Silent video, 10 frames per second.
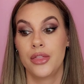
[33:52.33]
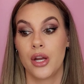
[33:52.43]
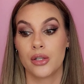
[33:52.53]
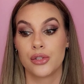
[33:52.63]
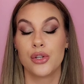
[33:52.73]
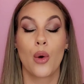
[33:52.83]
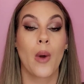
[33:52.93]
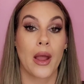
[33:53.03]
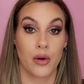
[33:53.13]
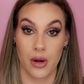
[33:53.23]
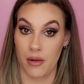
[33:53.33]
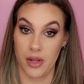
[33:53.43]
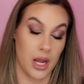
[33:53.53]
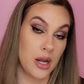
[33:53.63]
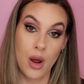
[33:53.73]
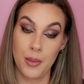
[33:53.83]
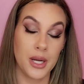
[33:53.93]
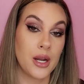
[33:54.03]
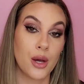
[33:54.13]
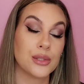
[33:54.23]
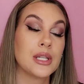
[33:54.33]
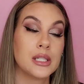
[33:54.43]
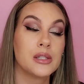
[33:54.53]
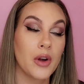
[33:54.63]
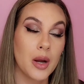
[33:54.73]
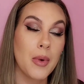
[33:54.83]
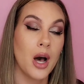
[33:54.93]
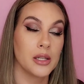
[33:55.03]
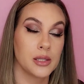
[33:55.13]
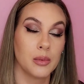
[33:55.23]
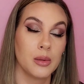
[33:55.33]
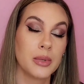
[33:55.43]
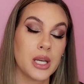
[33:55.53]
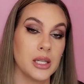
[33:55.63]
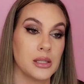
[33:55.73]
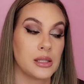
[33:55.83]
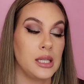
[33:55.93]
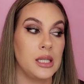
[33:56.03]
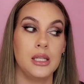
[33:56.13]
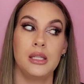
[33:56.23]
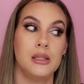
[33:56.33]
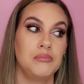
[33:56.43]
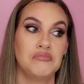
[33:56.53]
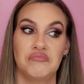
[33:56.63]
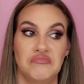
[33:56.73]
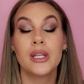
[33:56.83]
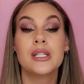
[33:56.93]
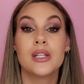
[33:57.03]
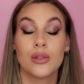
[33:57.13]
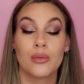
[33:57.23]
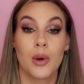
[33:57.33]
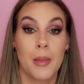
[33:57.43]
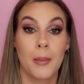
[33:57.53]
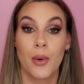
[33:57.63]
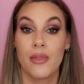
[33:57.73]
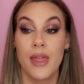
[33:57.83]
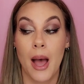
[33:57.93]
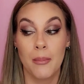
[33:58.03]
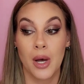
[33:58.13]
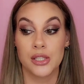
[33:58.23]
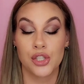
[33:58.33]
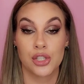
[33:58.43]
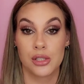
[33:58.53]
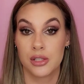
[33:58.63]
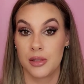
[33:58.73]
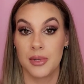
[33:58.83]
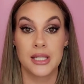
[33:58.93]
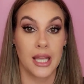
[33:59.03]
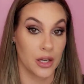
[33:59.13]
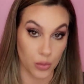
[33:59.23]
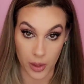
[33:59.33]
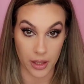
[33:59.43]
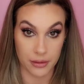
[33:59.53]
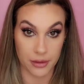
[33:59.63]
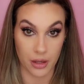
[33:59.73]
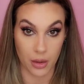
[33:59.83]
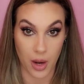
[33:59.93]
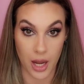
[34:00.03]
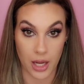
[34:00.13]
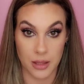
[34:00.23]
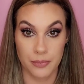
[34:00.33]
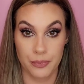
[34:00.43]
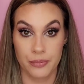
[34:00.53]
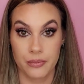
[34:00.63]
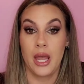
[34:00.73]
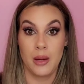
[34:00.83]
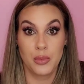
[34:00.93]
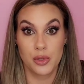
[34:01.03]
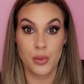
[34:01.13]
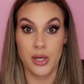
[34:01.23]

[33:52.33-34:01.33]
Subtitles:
there's no record of it and nobody knows. And it's very possible because he really didn't remember that much to begin with, okay? April